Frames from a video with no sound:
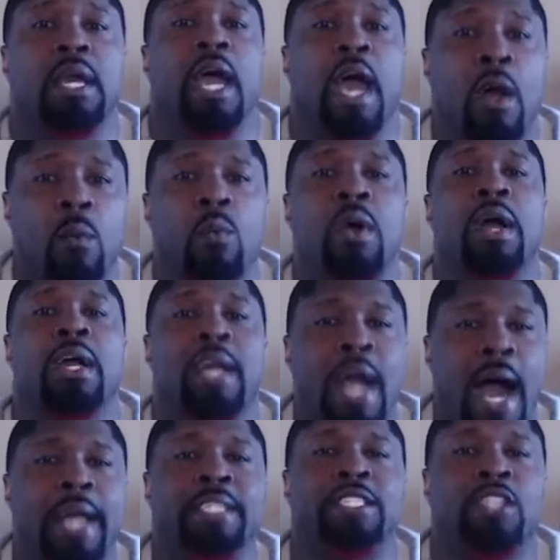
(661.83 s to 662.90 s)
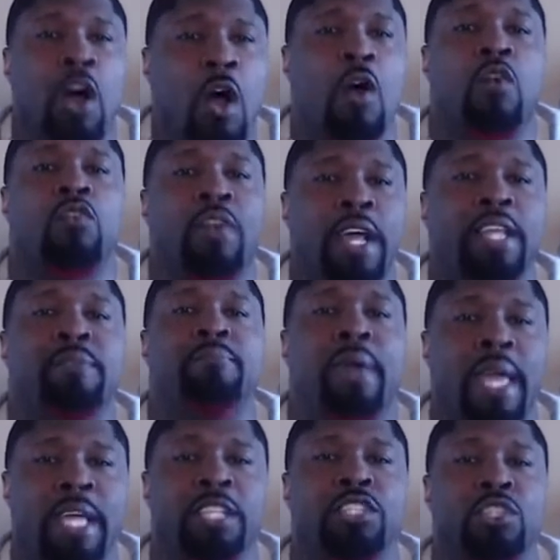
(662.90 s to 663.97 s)
and what God has already
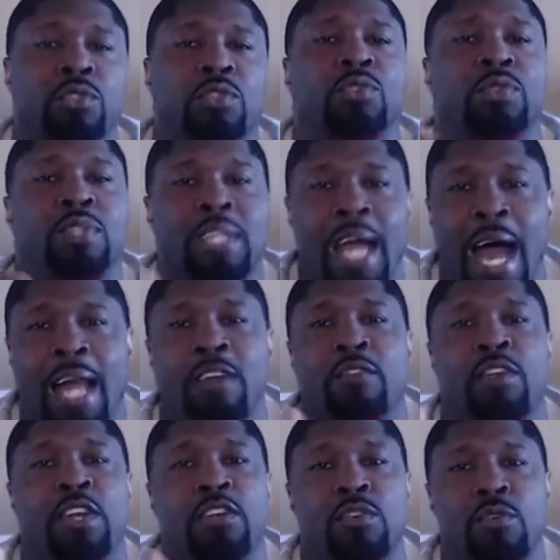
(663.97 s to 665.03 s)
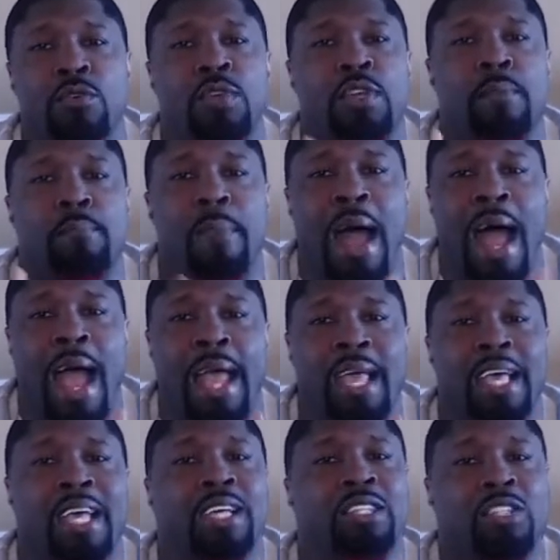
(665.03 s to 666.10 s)
made you. You got to renew your mind.
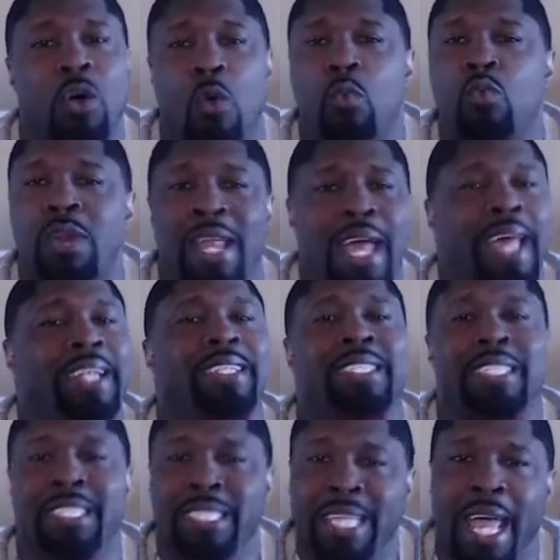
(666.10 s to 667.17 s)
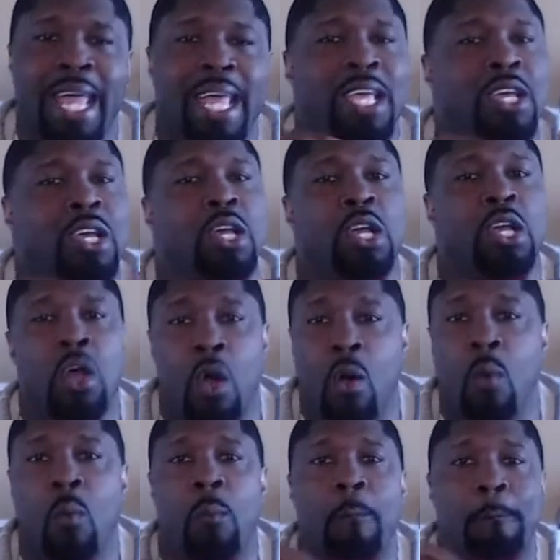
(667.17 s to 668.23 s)
Don't let the day
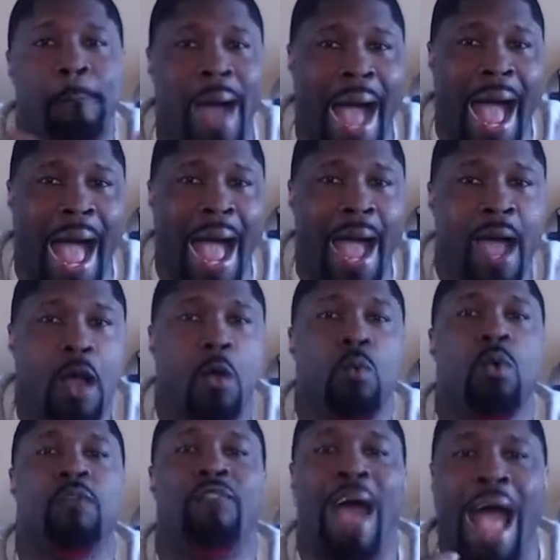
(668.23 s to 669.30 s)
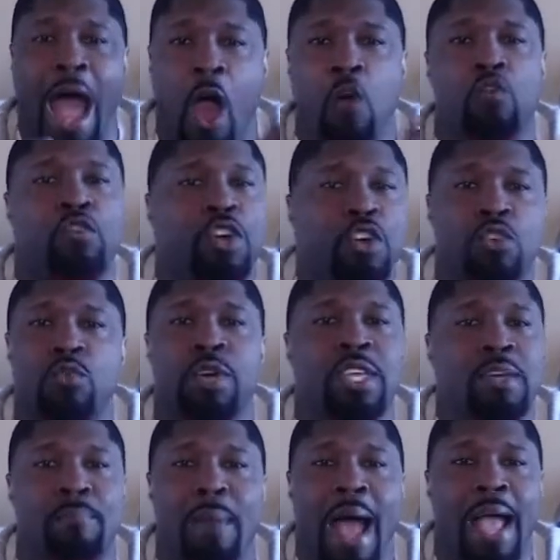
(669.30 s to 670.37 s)
go by without renewing
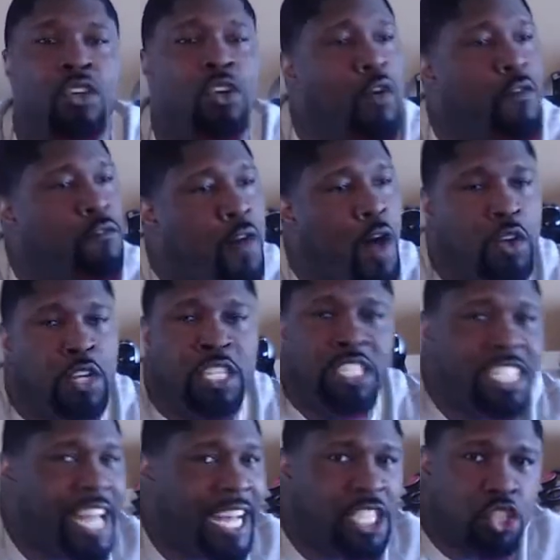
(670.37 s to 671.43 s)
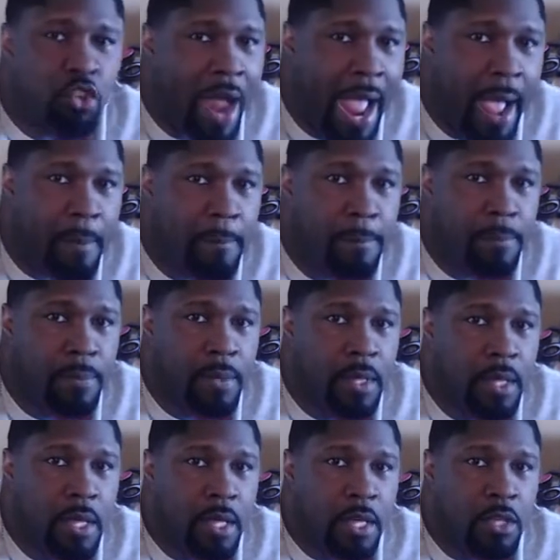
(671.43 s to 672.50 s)
your mind. You're going to fall into that trap.
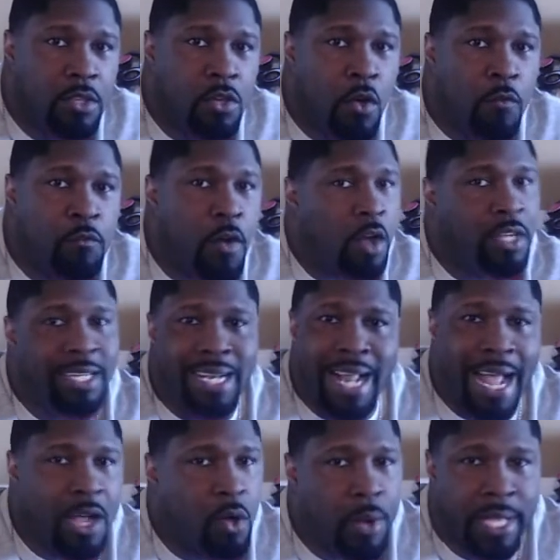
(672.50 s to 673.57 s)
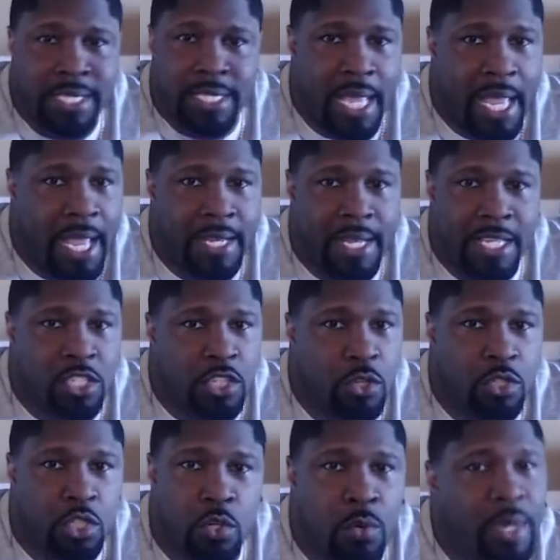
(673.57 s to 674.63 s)
Yes. You're going to fall into that quicksand, that
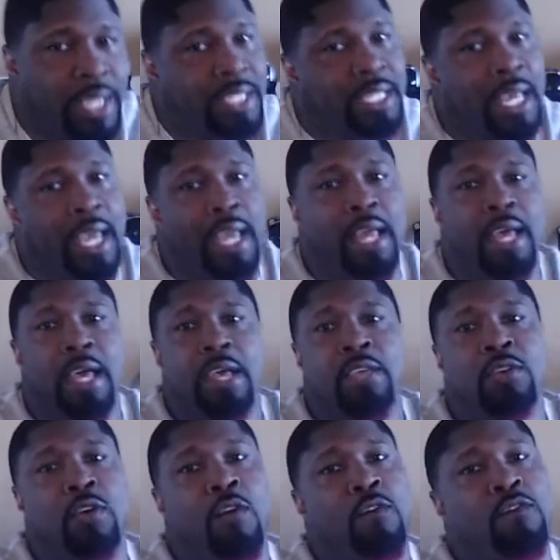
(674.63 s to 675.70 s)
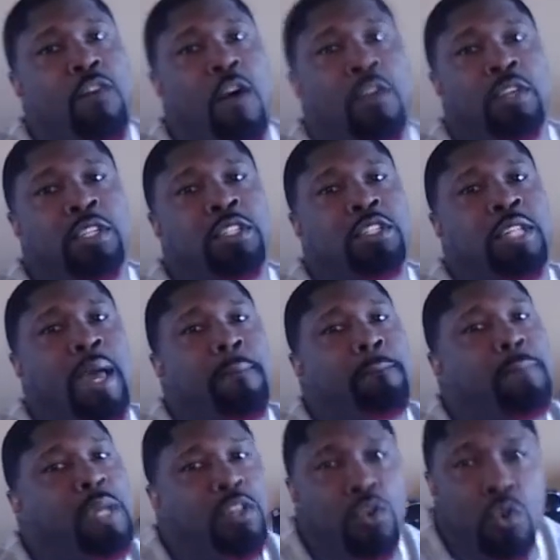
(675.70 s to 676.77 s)
social quicksand. You're going to fall into that
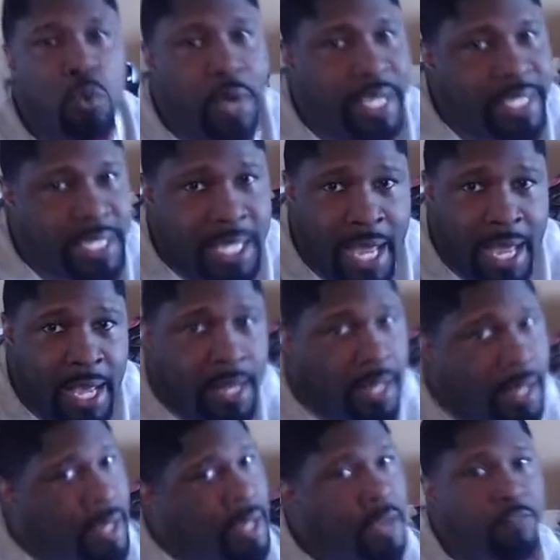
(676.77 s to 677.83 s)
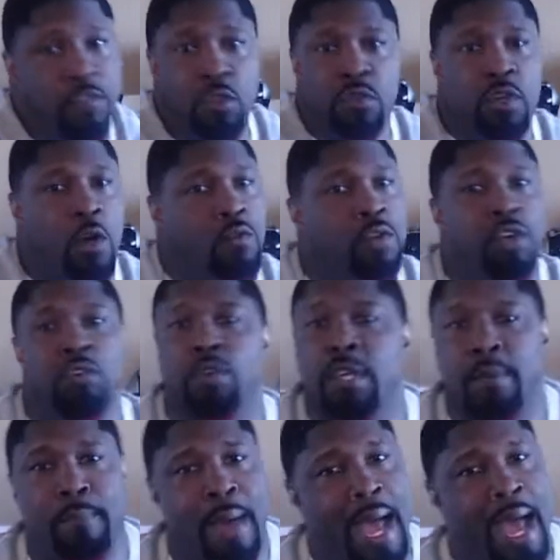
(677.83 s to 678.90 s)
mental quicksand if you don't renew
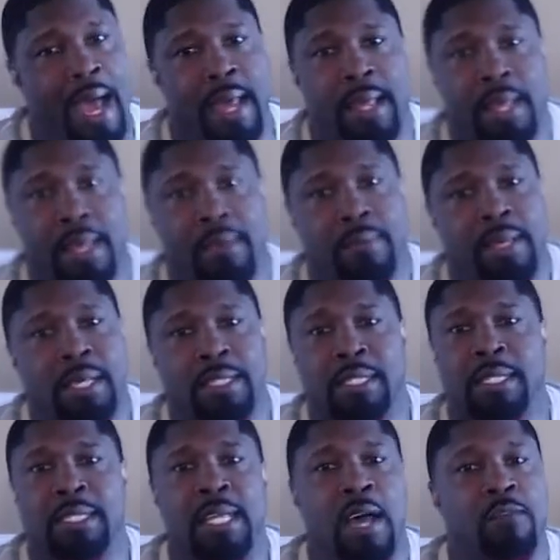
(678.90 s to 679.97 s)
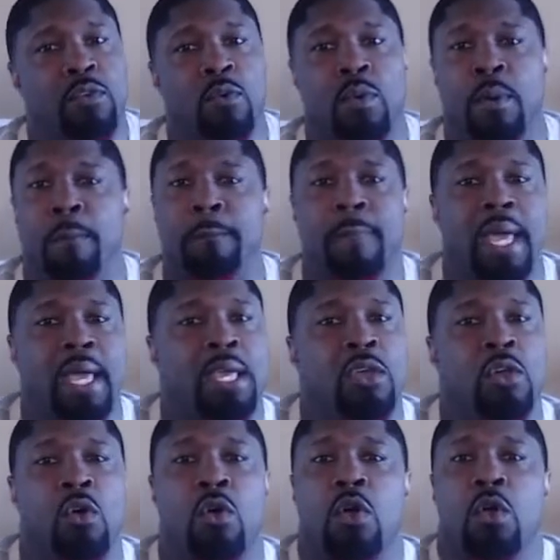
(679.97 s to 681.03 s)
your mind. Because the devil will make
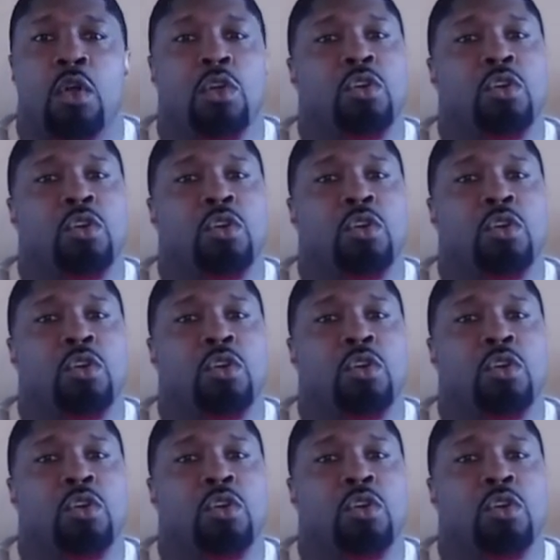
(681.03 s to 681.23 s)
your